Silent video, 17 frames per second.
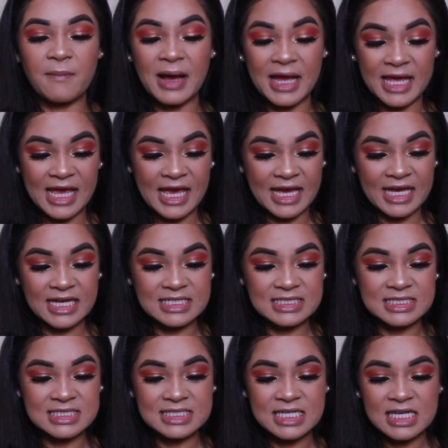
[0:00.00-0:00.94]
my
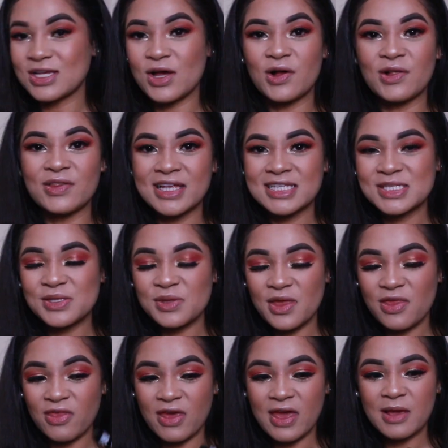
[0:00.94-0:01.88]
hands. So that's the
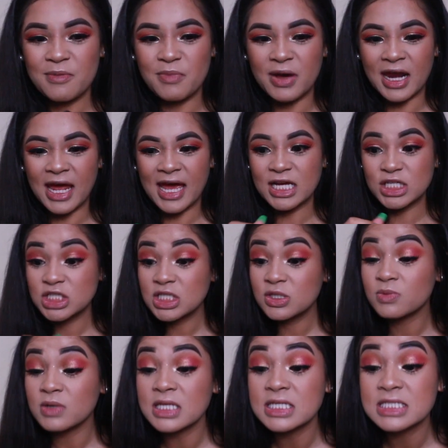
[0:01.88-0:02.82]
only thing, but I
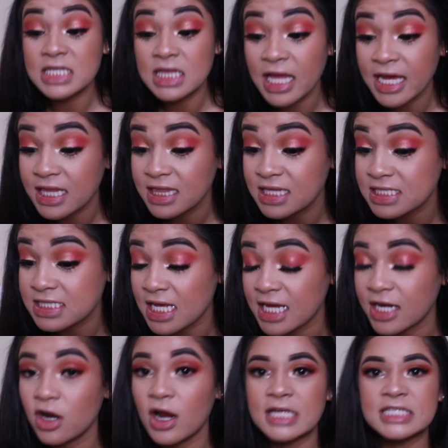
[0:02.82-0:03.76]
actually really did like this
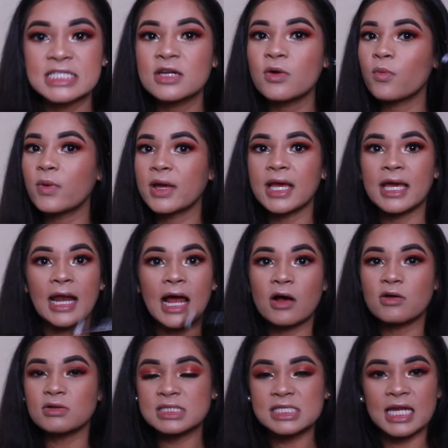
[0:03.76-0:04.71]
liner. I didn't wing it
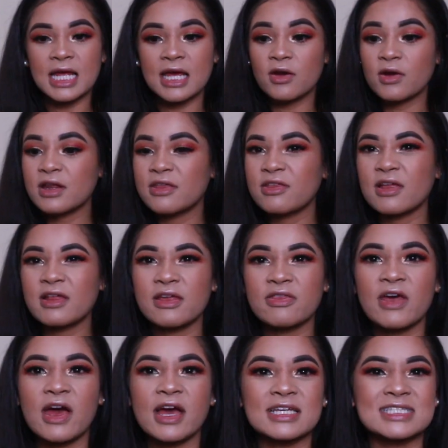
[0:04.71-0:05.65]
out today or anything
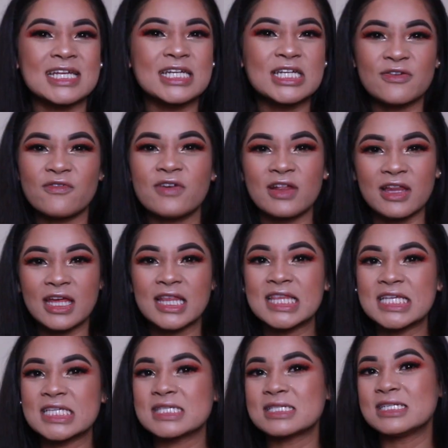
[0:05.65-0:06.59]
like that because I didn't feel like
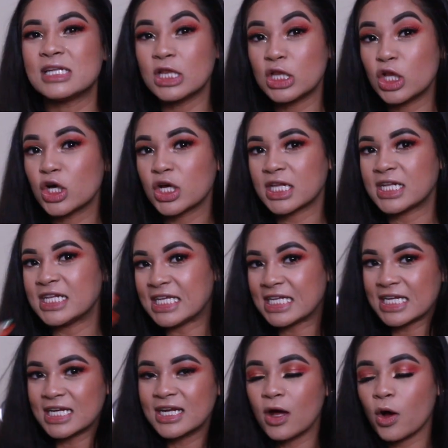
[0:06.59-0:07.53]
this look
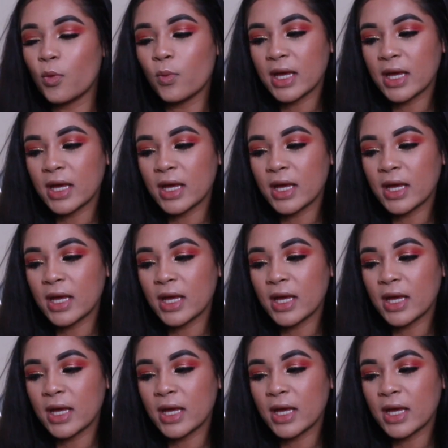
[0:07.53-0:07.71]
needed a